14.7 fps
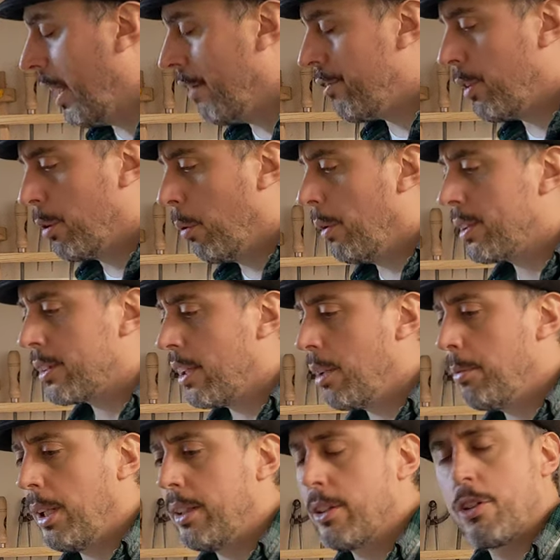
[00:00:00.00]
If you're always going
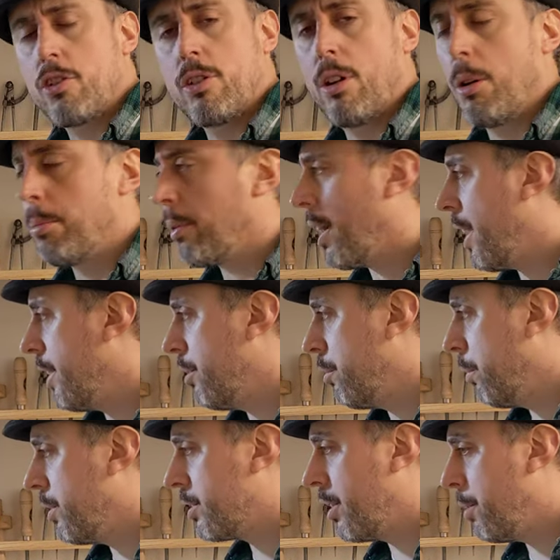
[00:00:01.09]
to be in the shop and you're
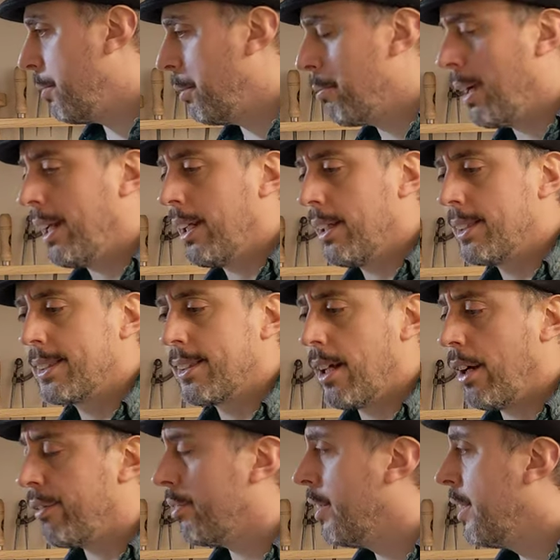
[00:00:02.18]
always going to be making
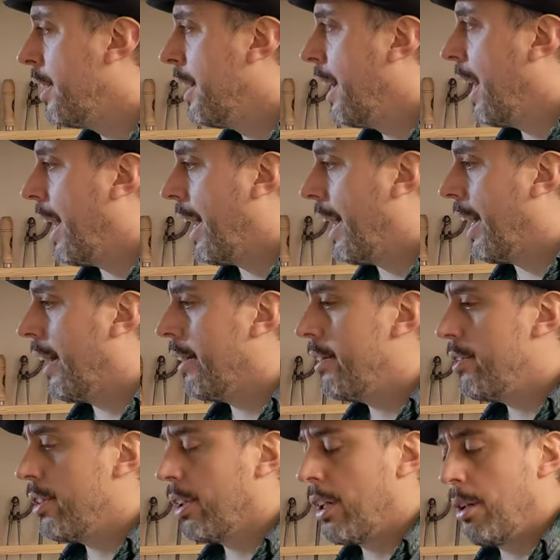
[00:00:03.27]
stuff
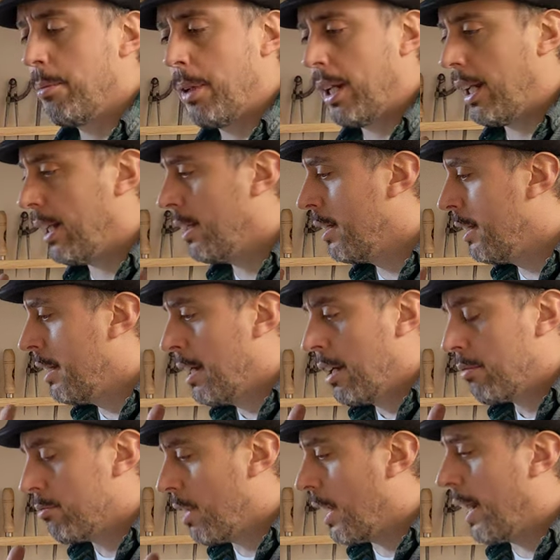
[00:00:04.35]
and you're going to be
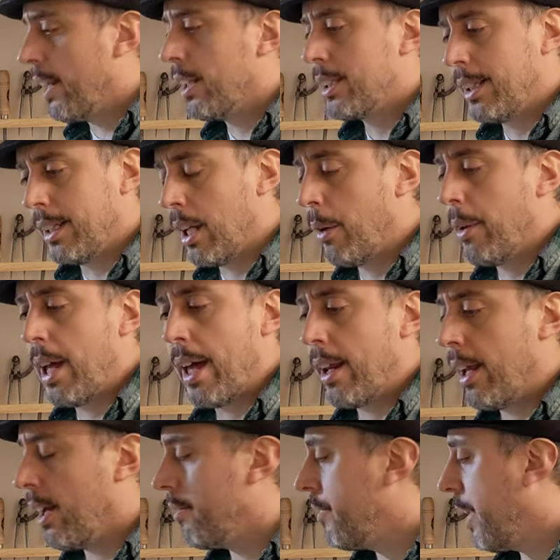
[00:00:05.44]
relentlessly going at
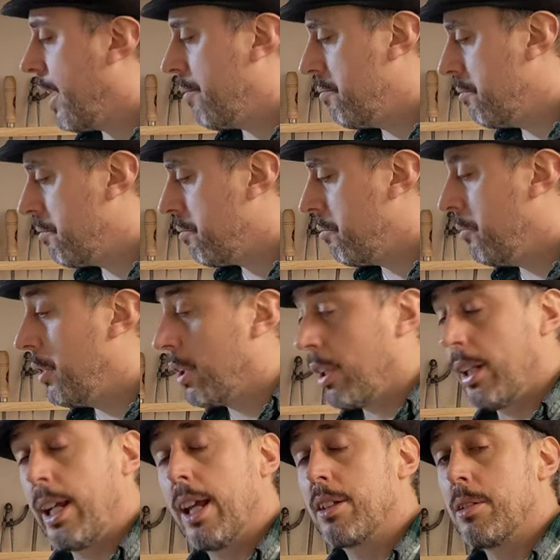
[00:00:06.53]
it, then you're
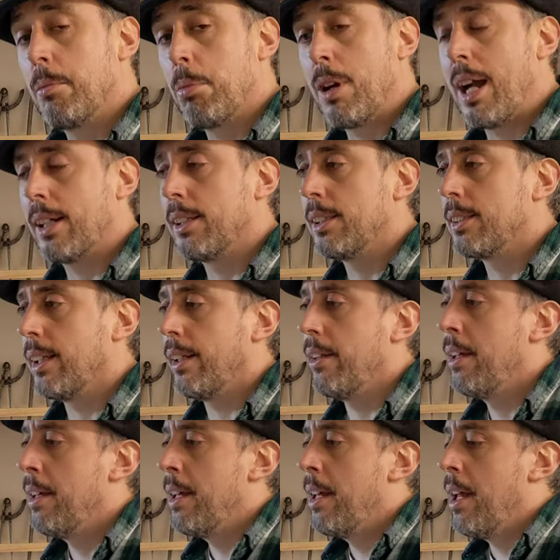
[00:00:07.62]
going to get some practice
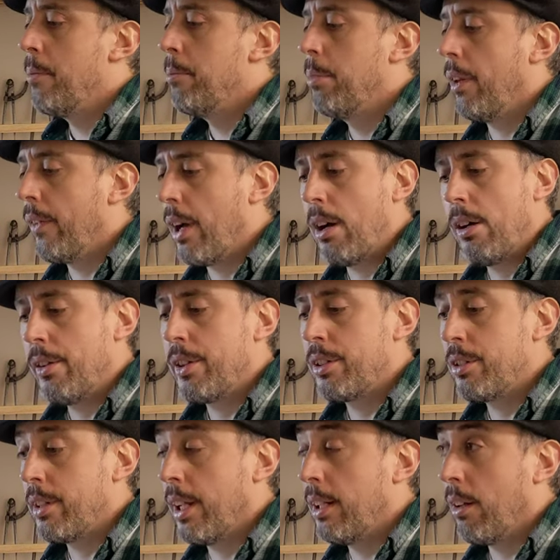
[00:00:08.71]
in. But the
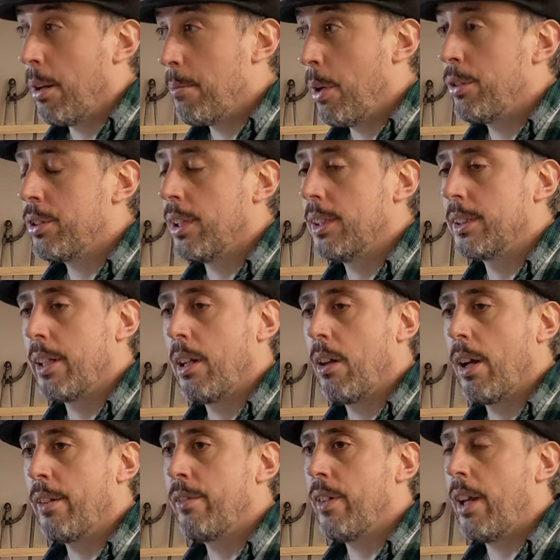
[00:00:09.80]
hardest thing, like most things in
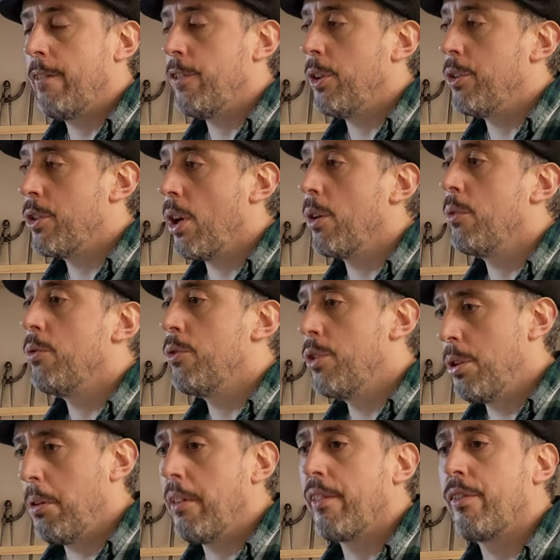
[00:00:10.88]
life, if you don't
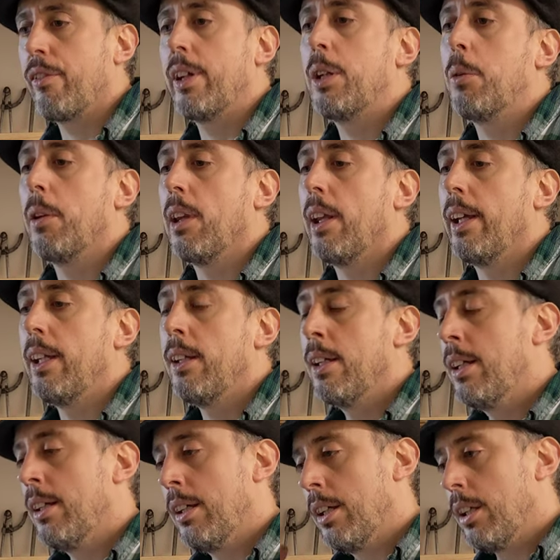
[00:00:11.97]
do it frequently,
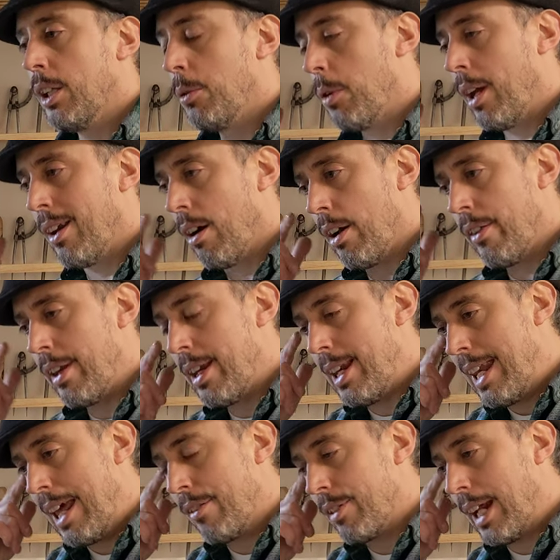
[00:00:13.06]
it either
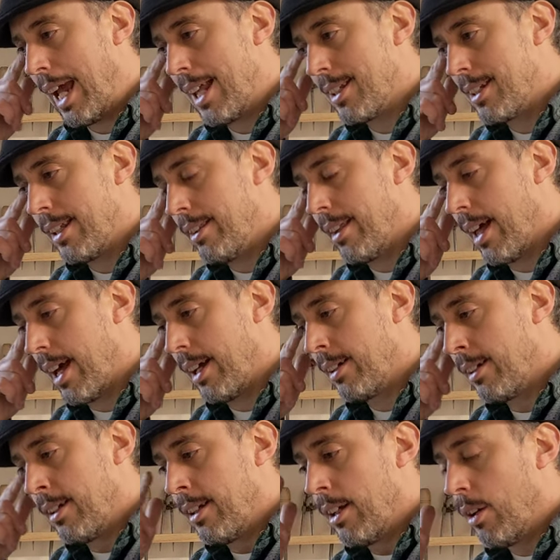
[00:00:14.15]
never gets in
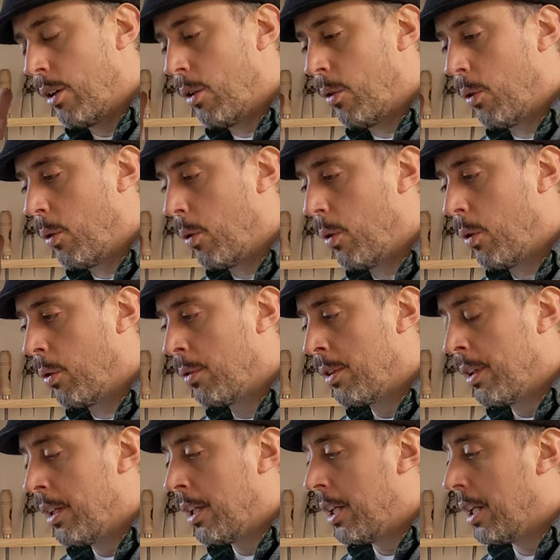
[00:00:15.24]
there, or
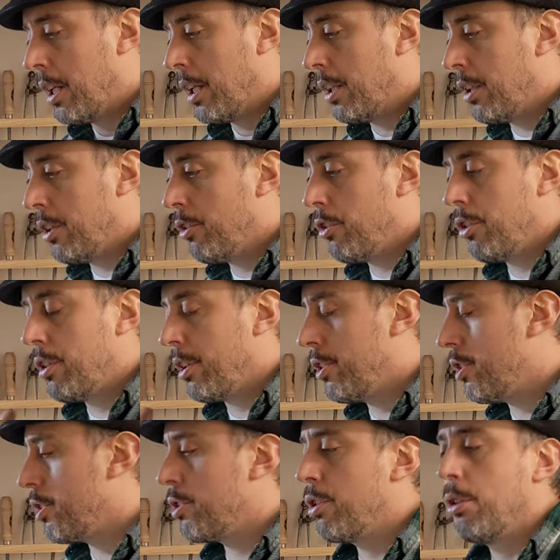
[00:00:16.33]
you they're
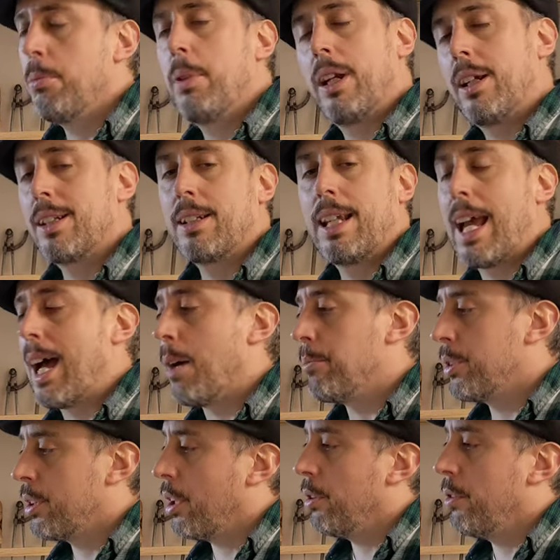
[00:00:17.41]
just too big a
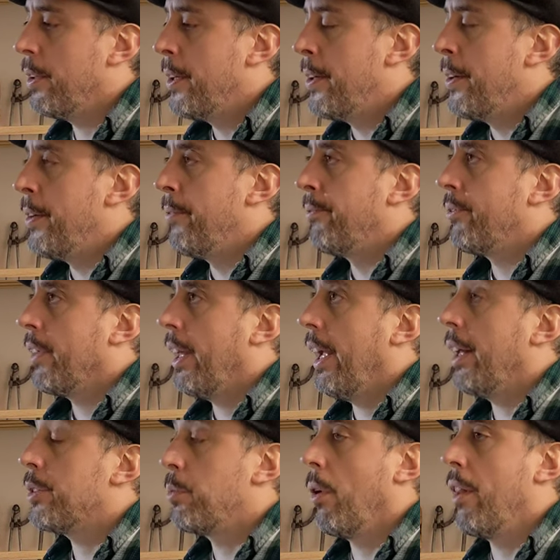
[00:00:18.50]
gap. So
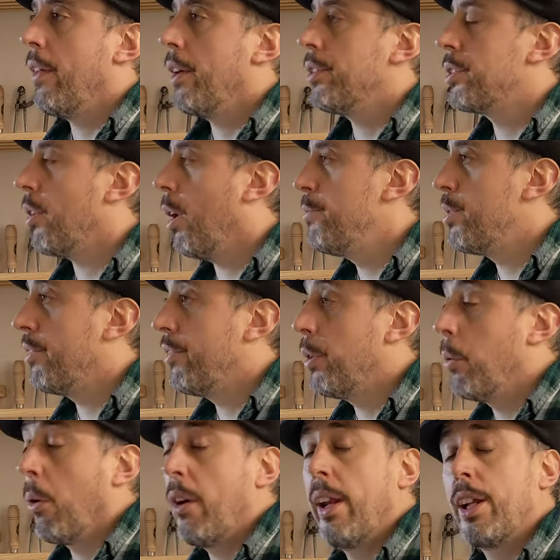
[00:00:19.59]
it's one of those times where if
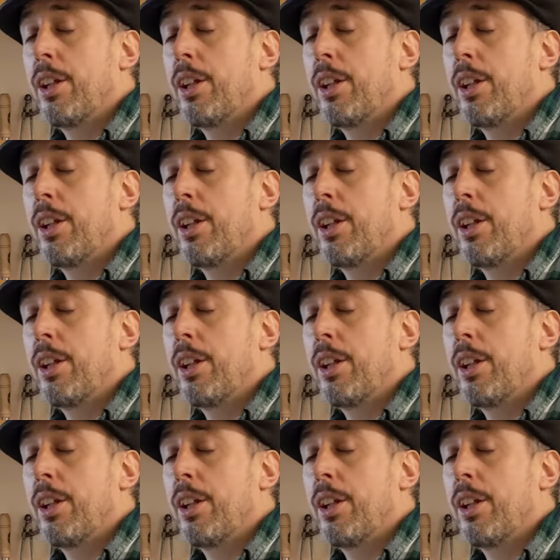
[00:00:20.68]
you want